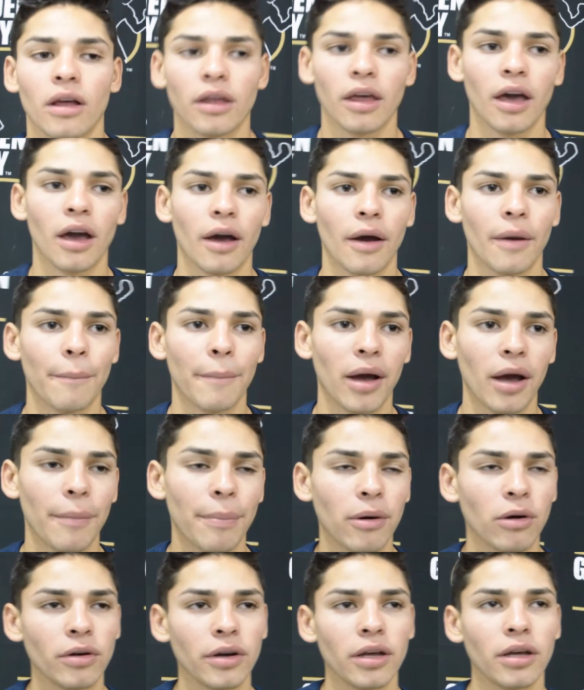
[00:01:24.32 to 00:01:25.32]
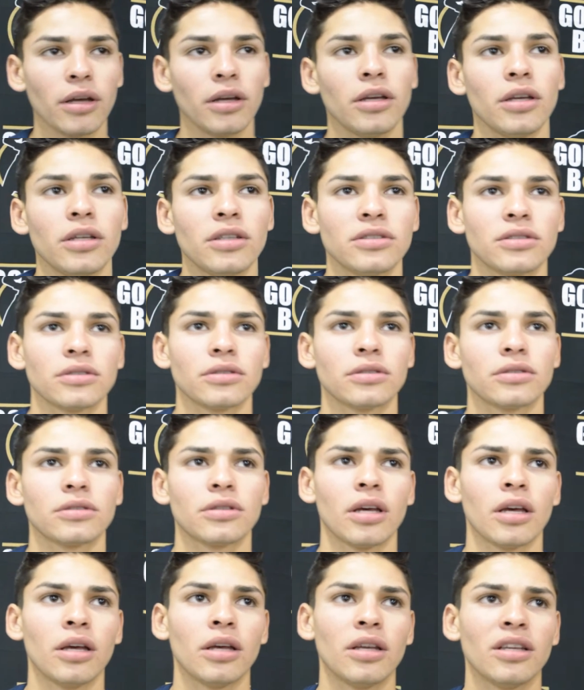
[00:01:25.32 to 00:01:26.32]
Yeah, my opponent is
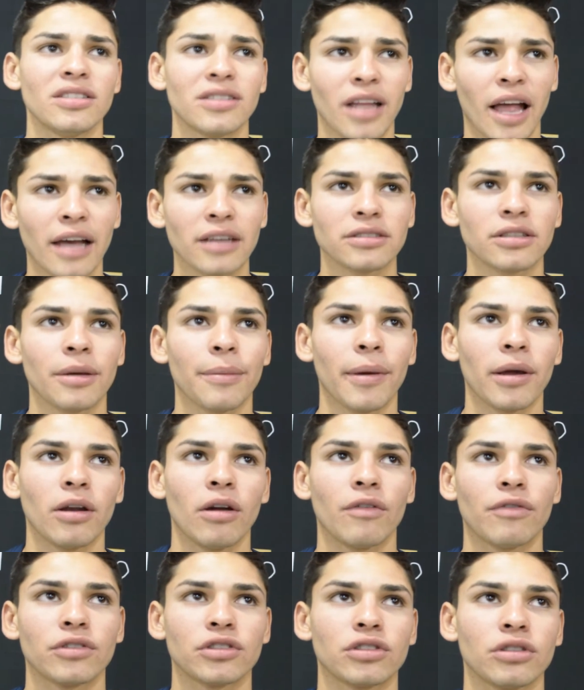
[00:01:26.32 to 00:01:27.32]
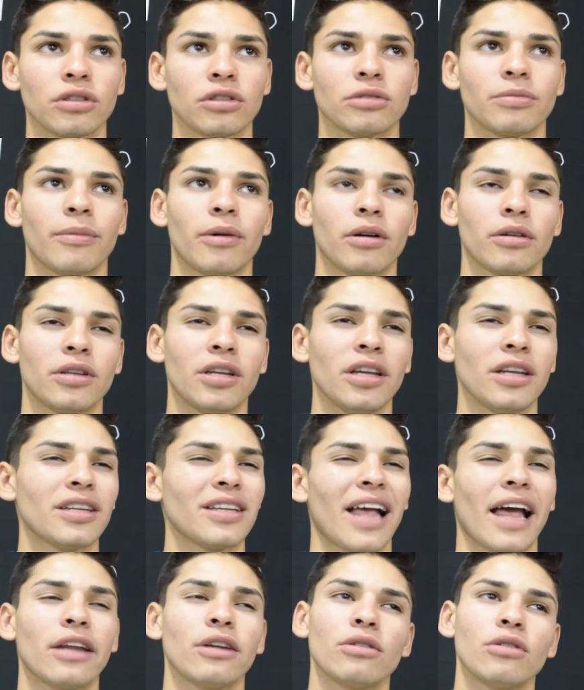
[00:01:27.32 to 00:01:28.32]
his last name I know for sure is
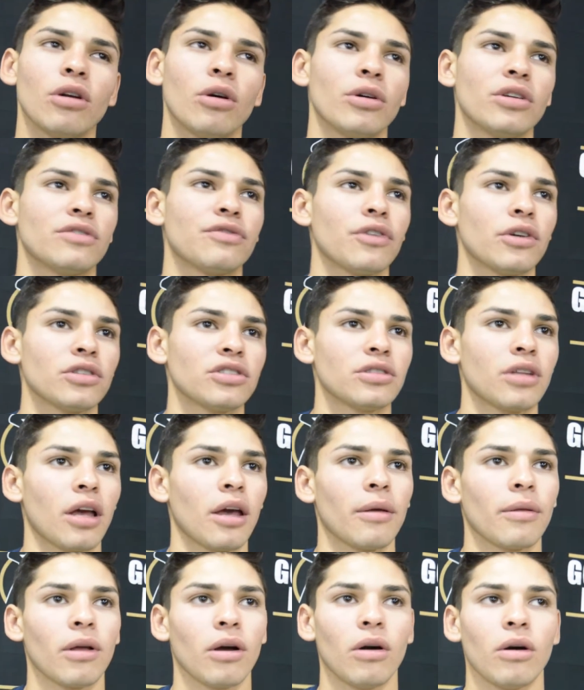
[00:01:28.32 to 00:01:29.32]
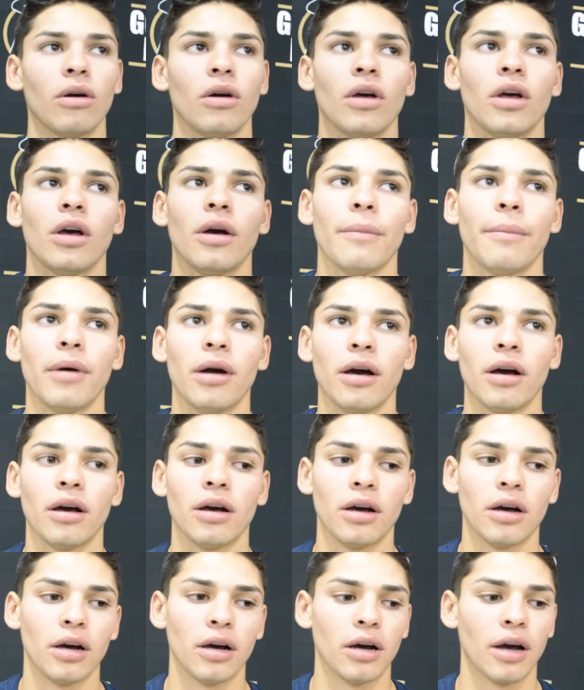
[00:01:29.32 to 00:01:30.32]
Martinez. I don't know his first name though, but
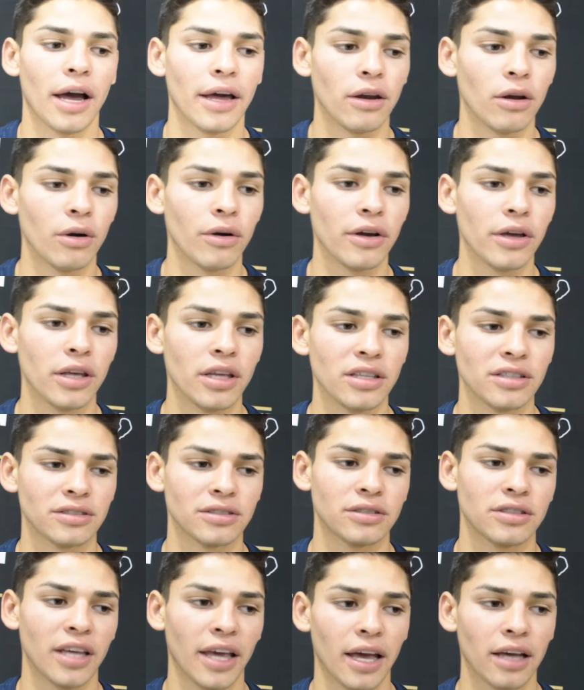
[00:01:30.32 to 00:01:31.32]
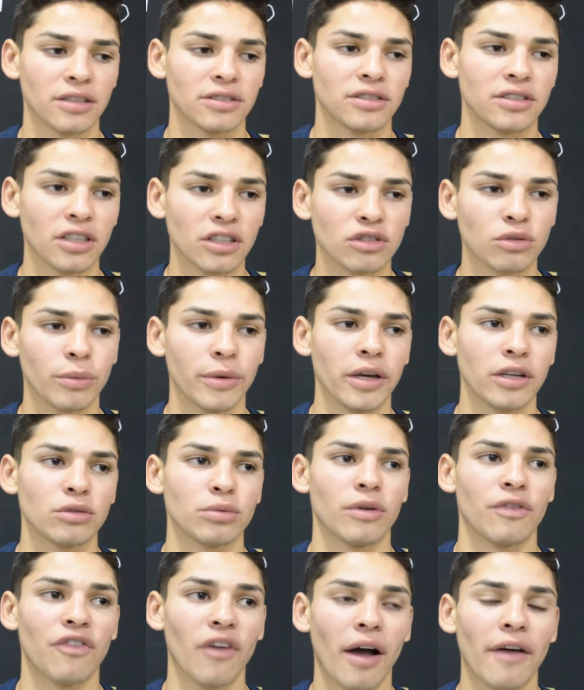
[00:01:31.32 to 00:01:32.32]
uh, I know he's he has six wins
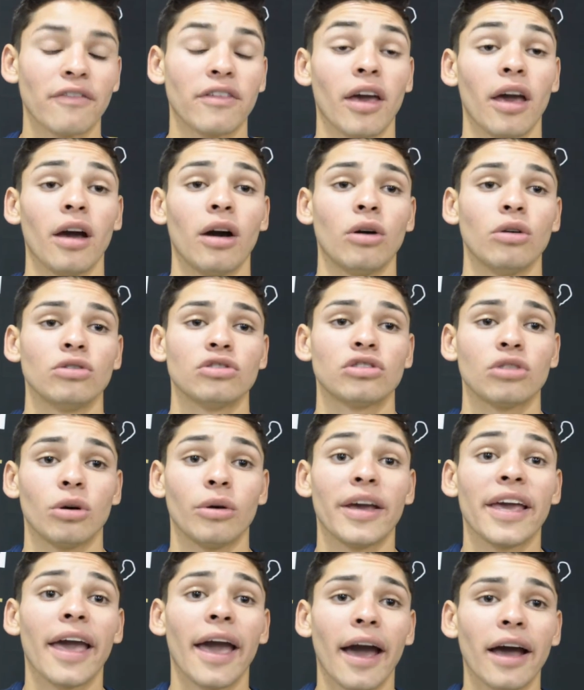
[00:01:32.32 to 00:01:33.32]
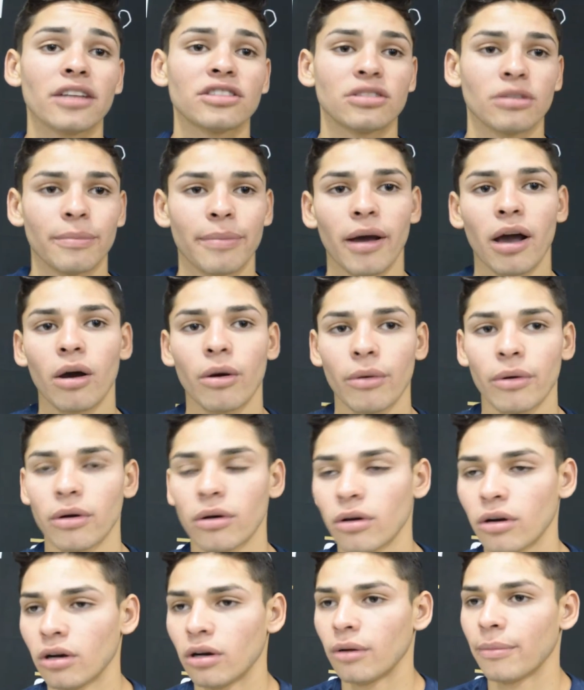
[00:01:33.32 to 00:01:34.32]
with five KOs, so he has some
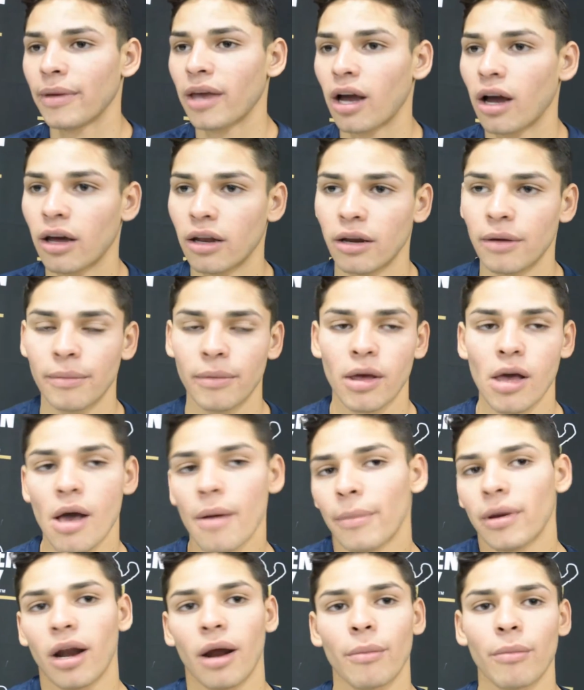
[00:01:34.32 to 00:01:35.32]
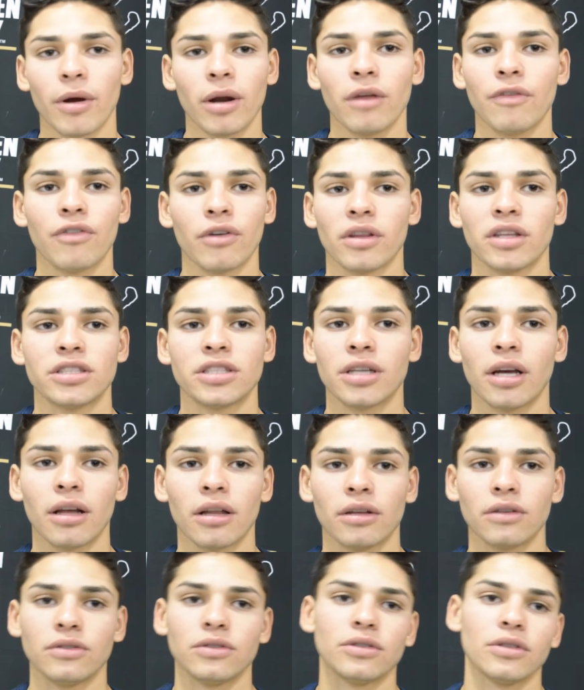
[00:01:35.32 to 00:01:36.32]
power uh, behind him. But I'm ready for the
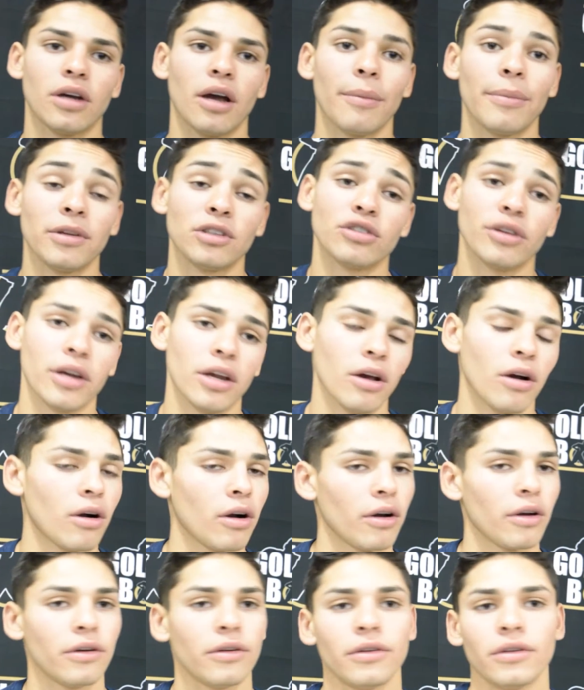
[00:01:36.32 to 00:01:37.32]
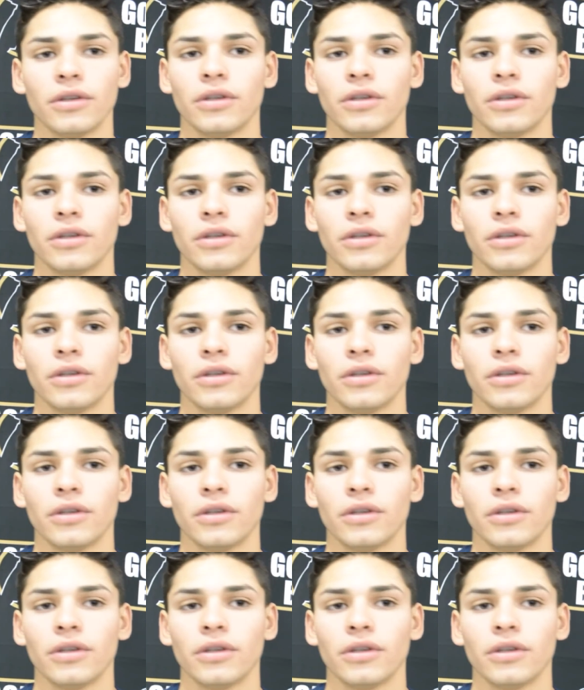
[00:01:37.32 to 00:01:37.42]
challenge. I've been training hard.